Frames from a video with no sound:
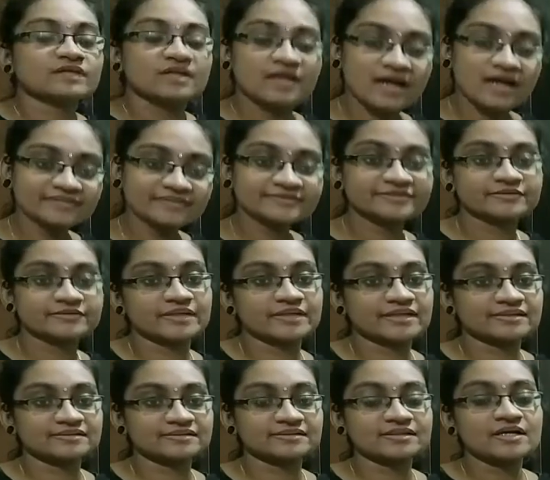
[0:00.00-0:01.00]
Hi
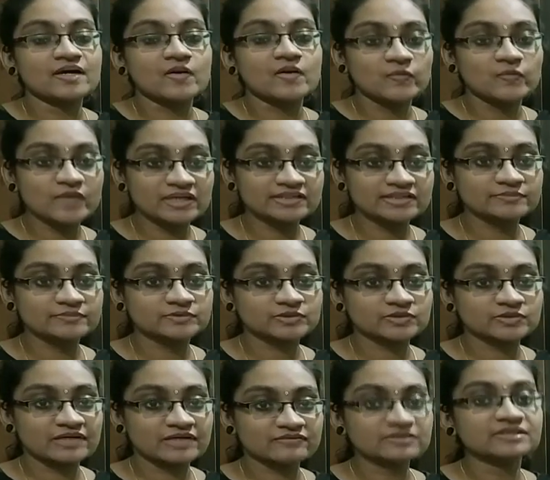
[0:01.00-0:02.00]
students, welcome
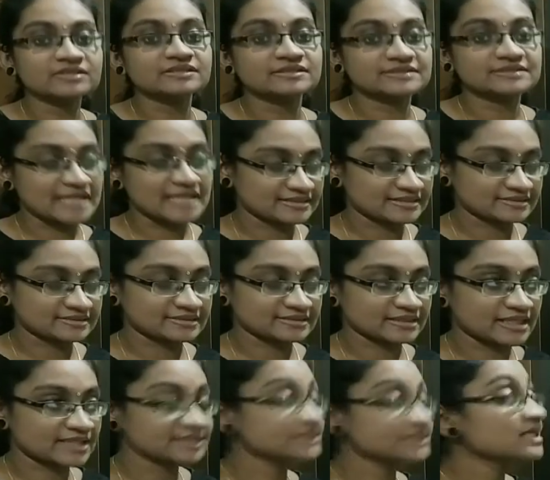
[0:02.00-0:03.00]
to our science
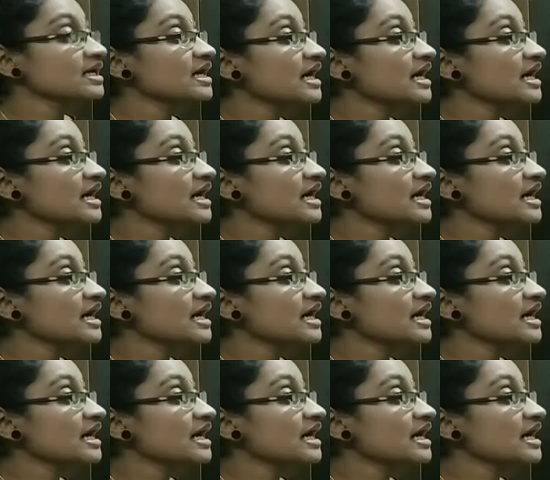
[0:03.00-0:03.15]
class.